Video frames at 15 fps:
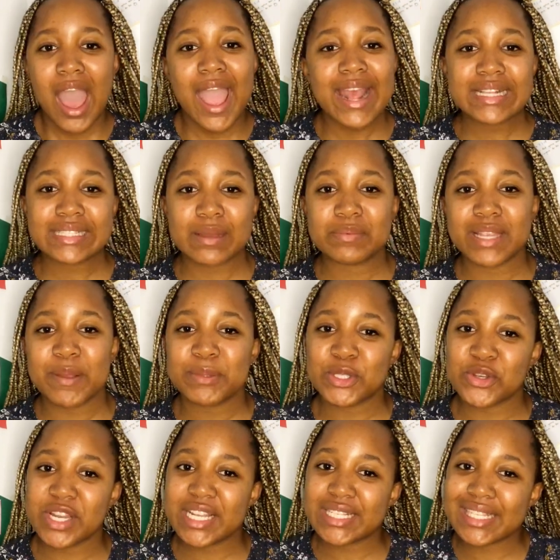and sometimes
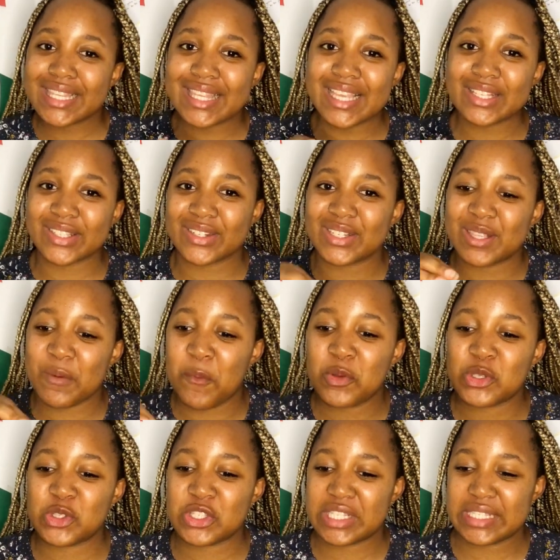you really see things you're not
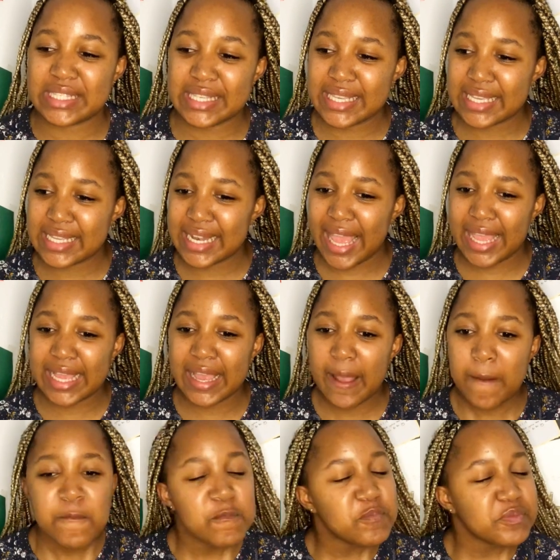supposed to see like
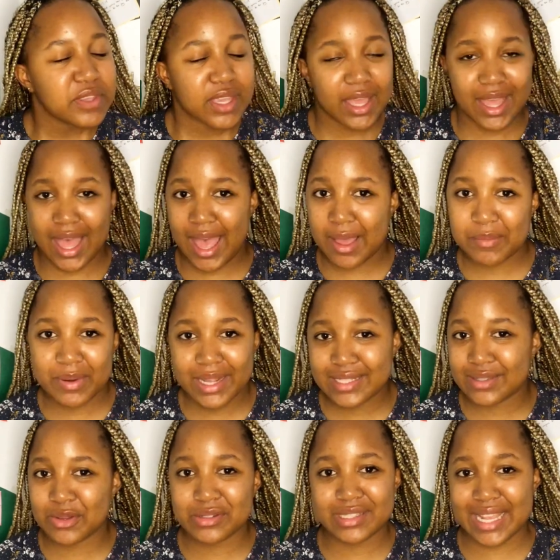ah but
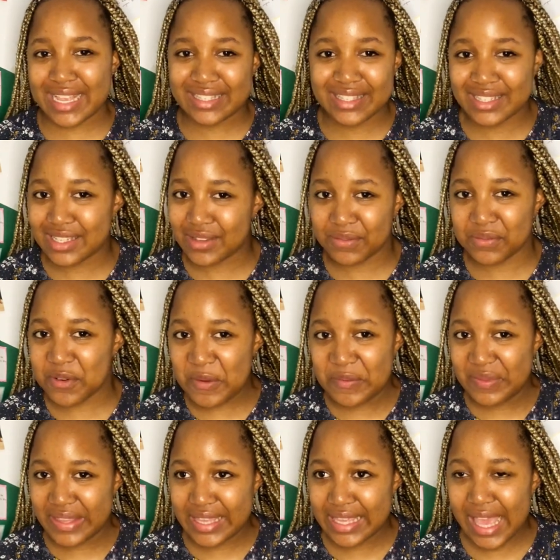it's not necessity for
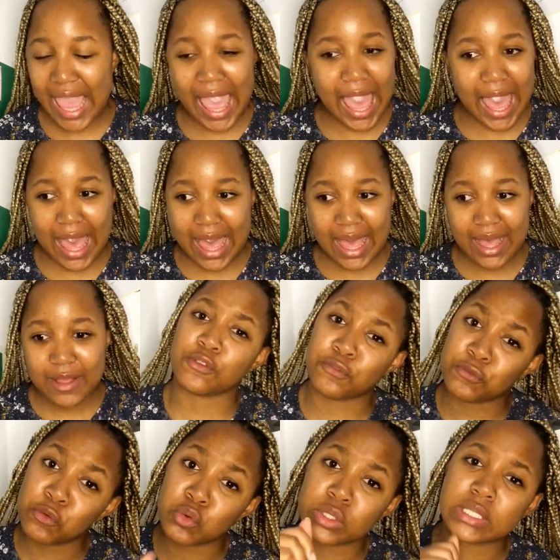me ah
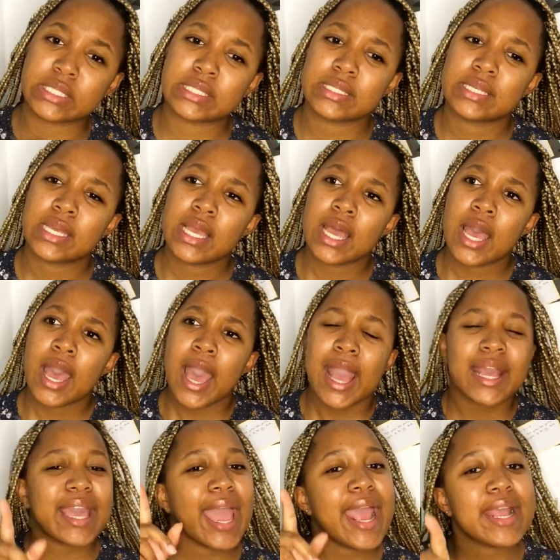food
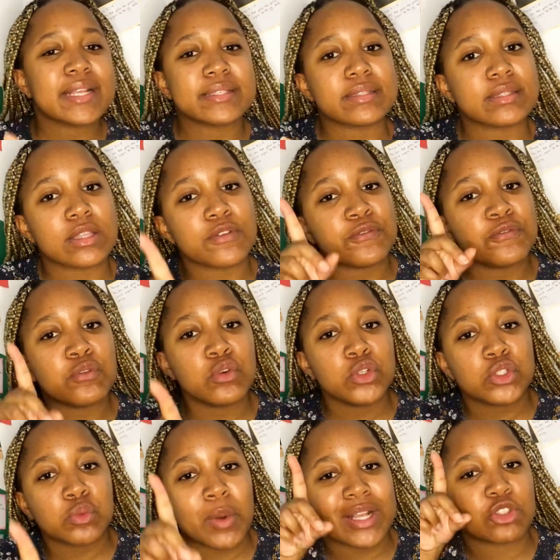Guys, the
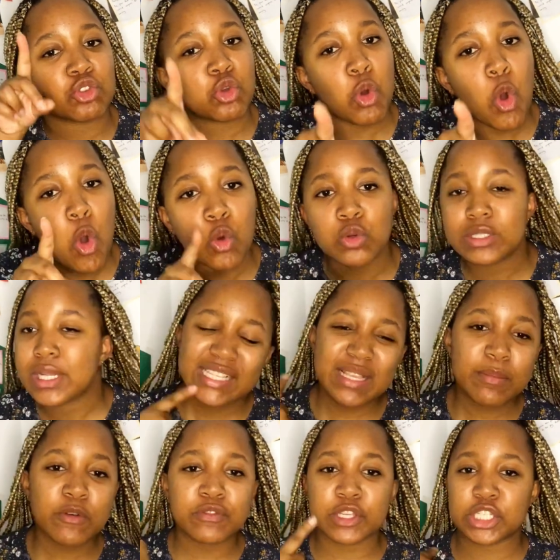food was cold.
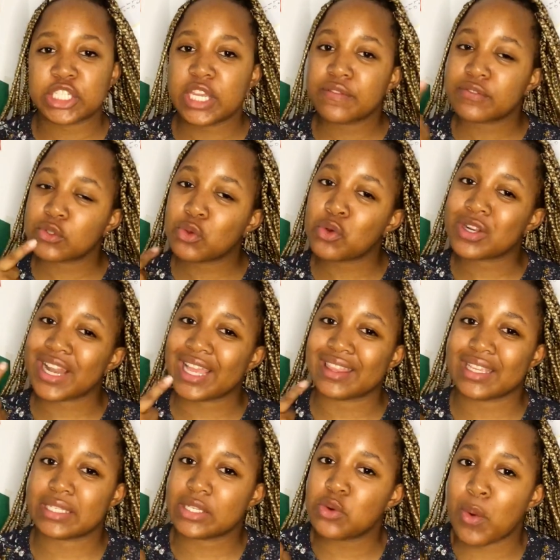Some of the chefs cook like
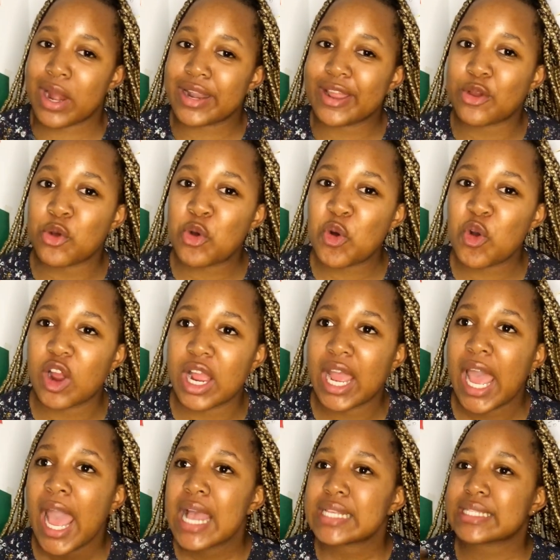they didn't wanna cook.
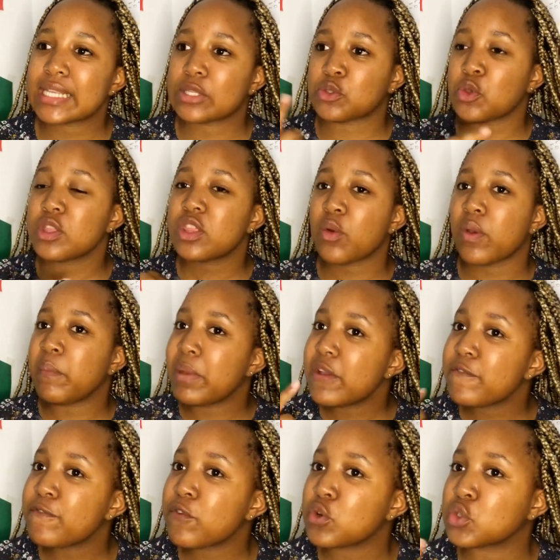So as though they were
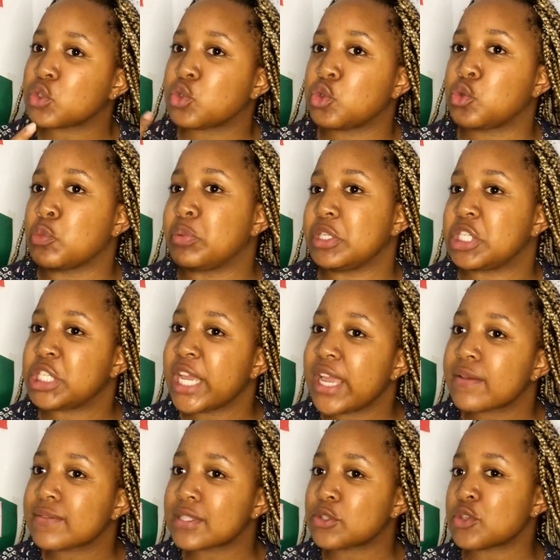being forced to be
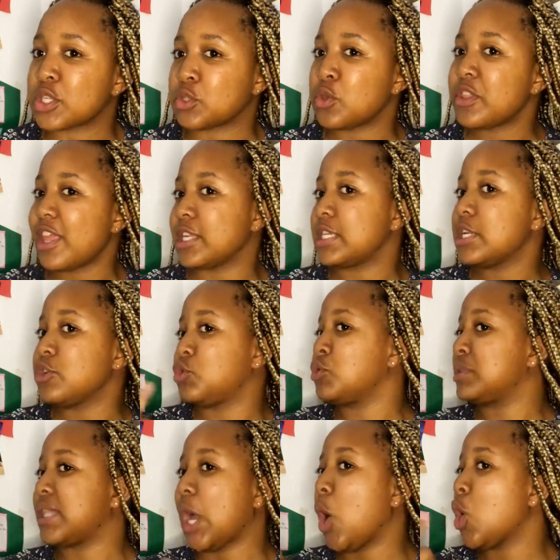chefs. So as though they didn't
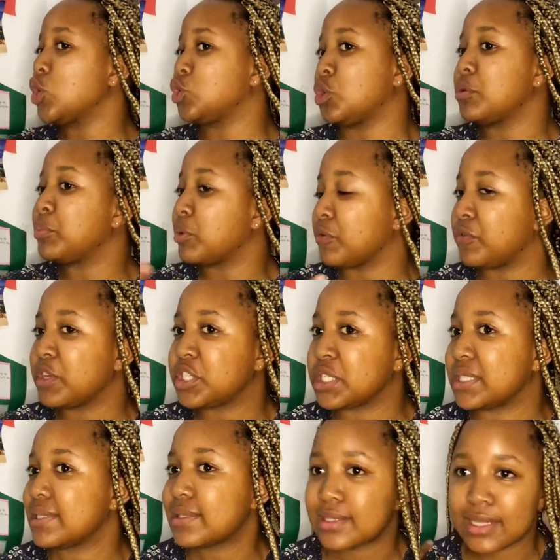choose their own job
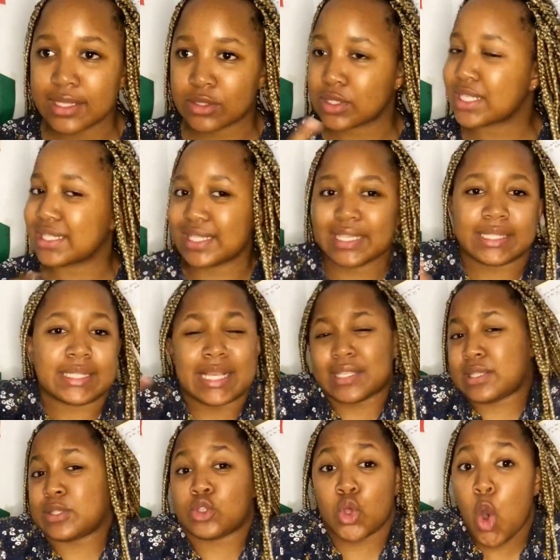professions. It's, this, it's
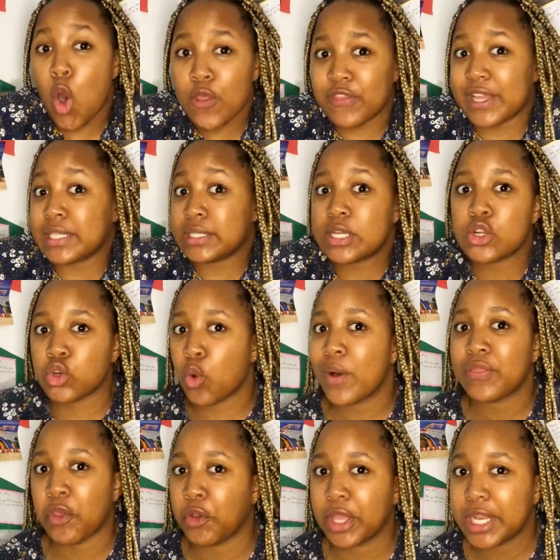as though they didn't know
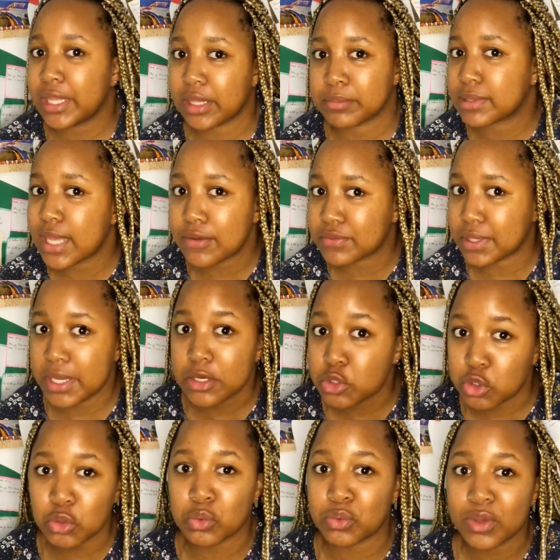what they're getting themselves
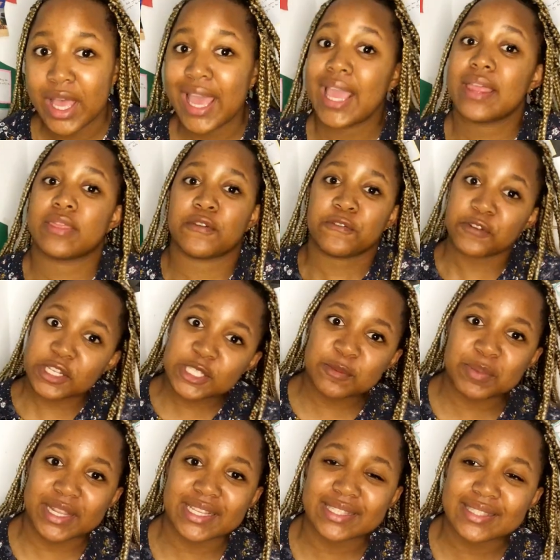into in the
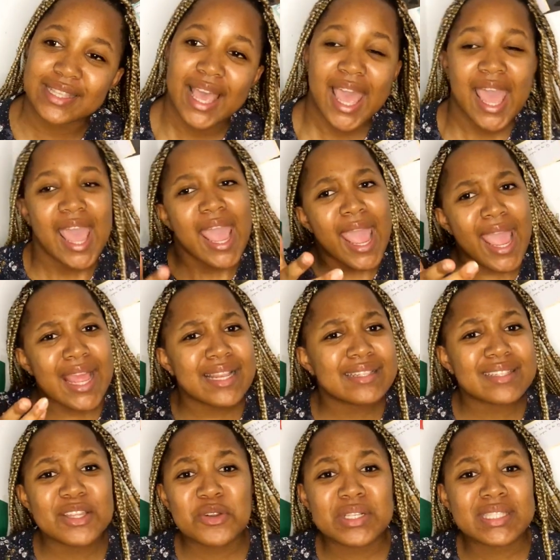first place.
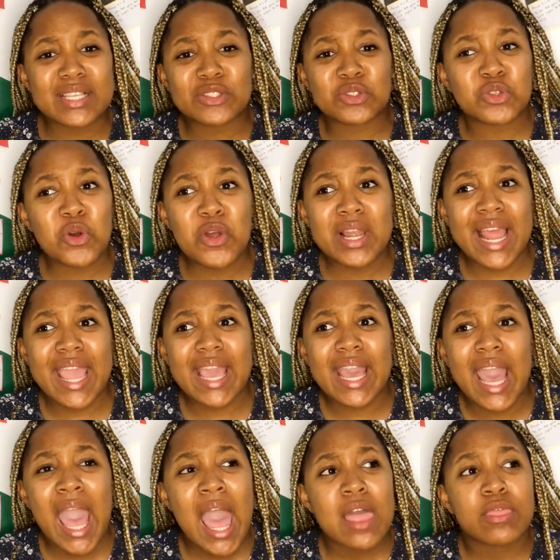And it was as though
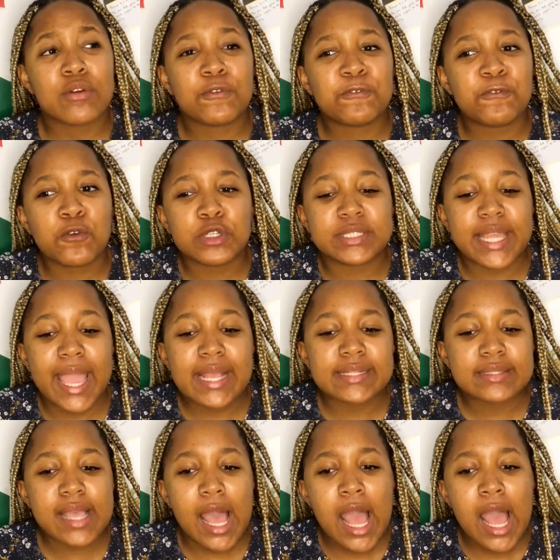like the food, guys,